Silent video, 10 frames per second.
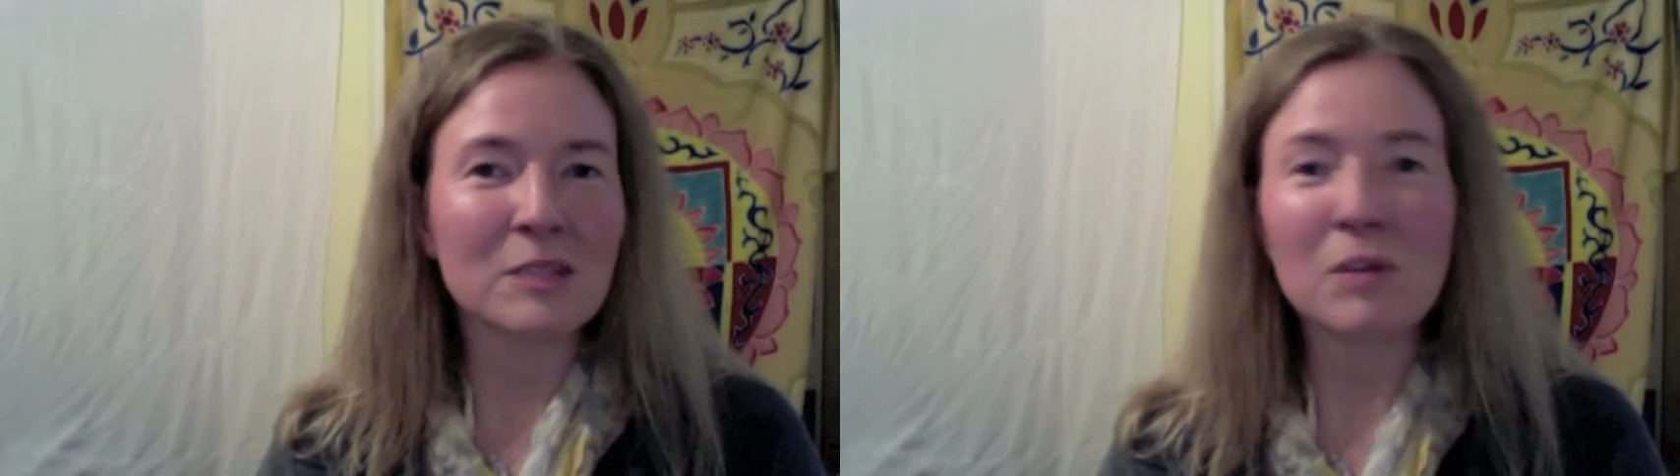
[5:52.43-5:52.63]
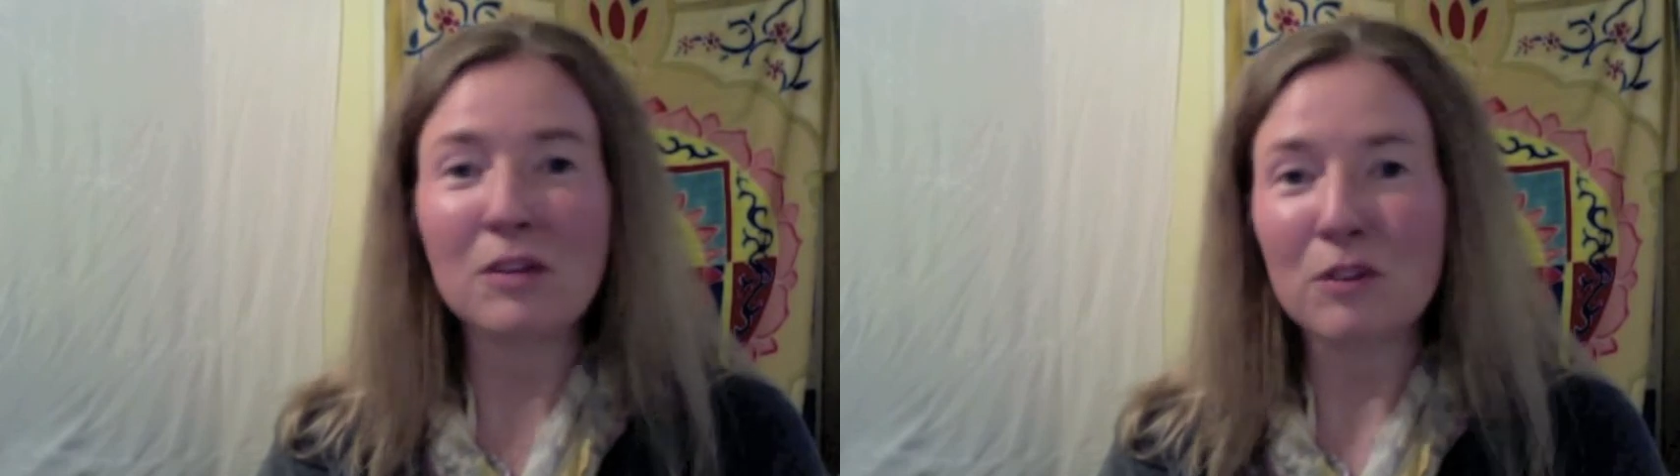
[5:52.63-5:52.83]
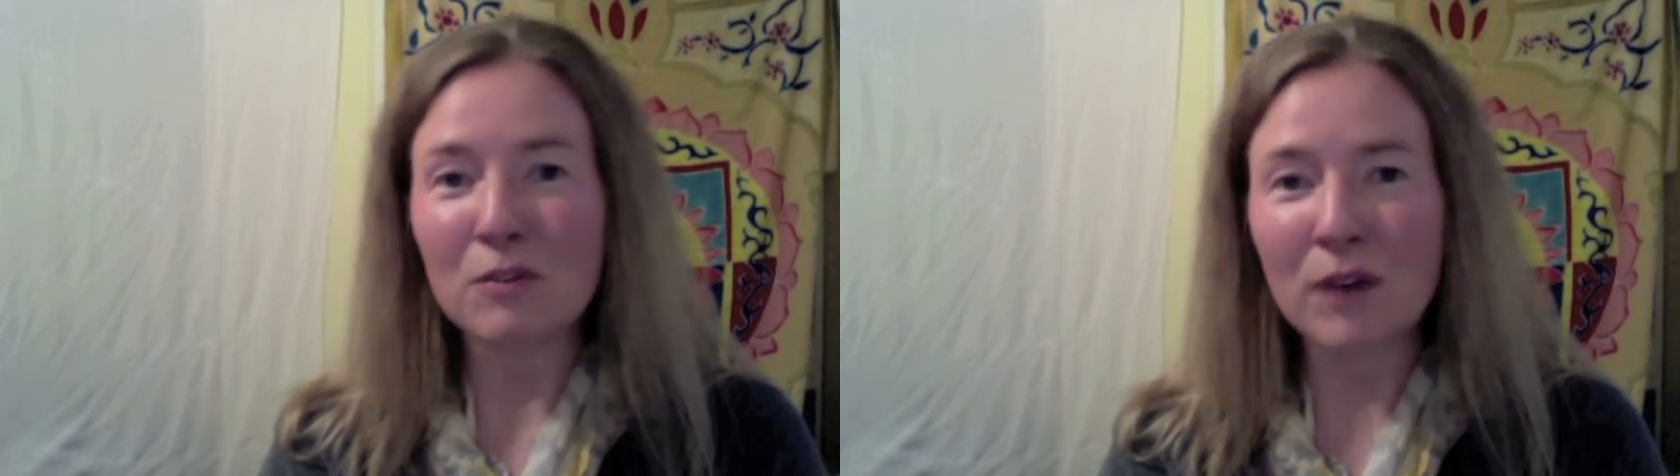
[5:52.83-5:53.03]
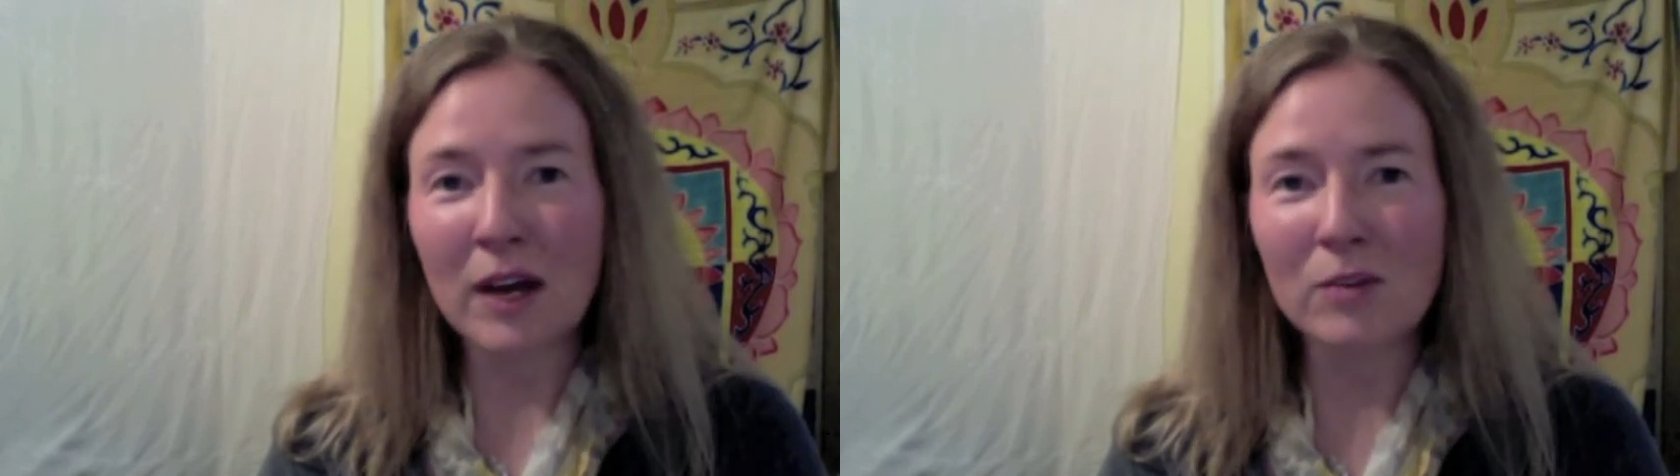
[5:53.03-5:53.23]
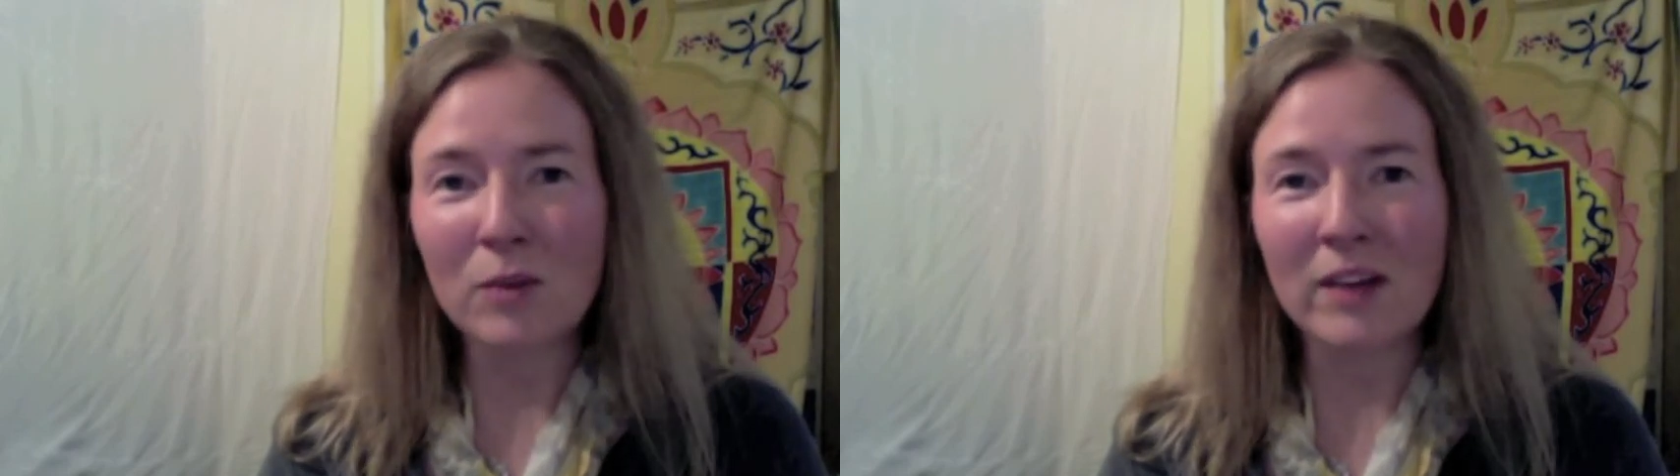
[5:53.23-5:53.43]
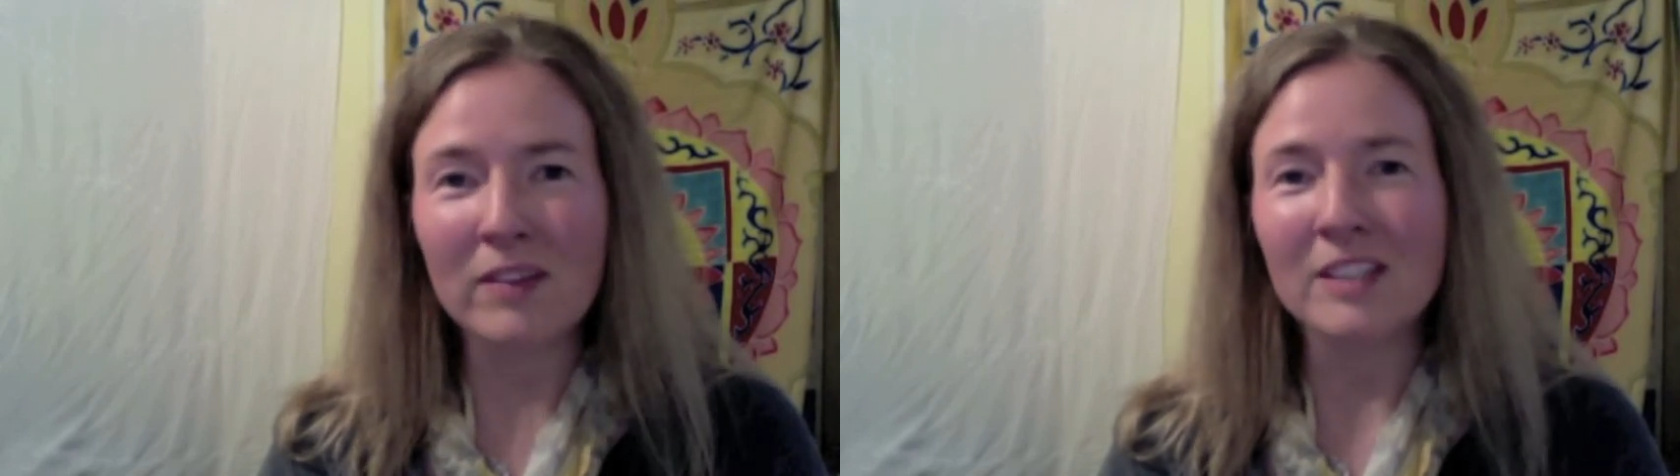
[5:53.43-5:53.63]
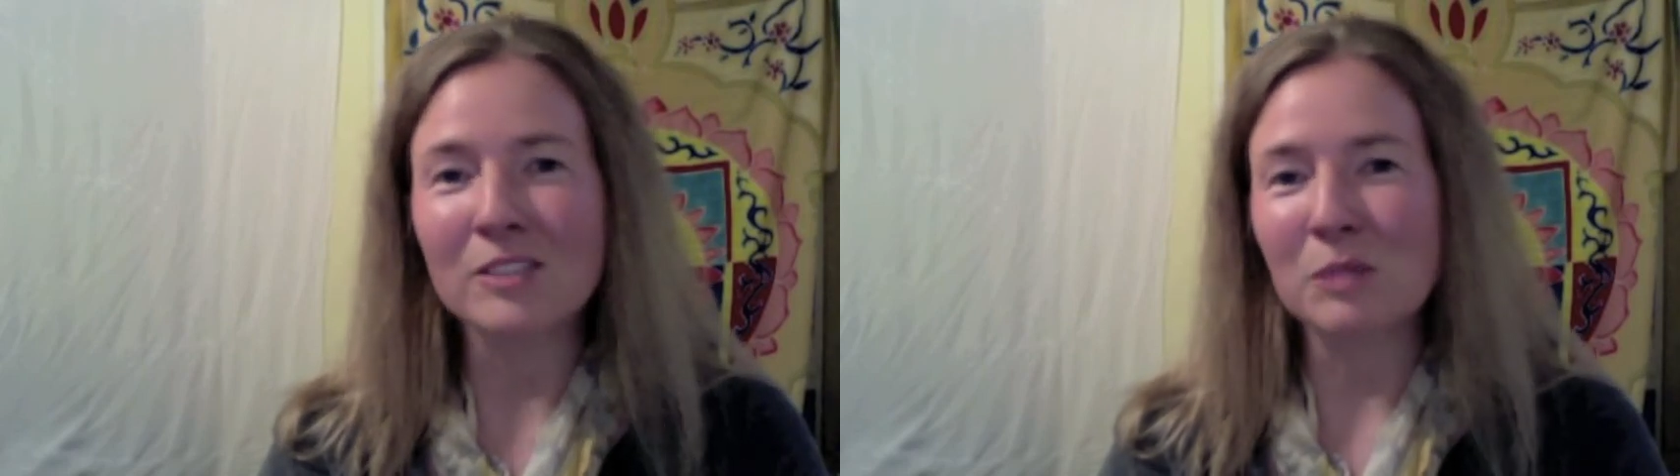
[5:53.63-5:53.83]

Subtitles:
But if you find one that is